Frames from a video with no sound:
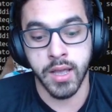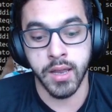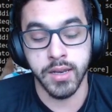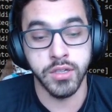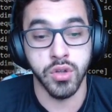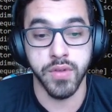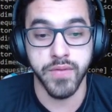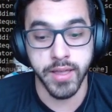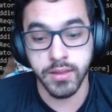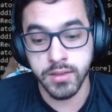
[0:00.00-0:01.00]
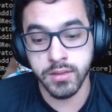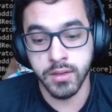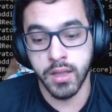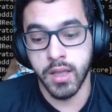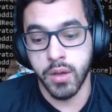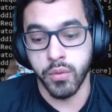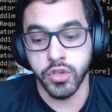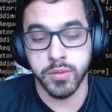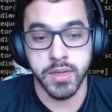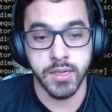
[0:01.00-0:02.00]
a list of events,
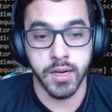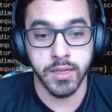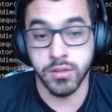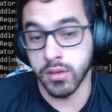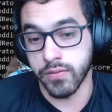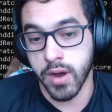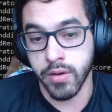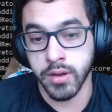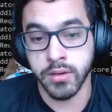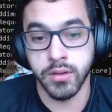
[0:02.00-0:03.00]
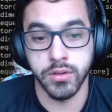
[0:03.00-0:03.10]
which is basically a set variant.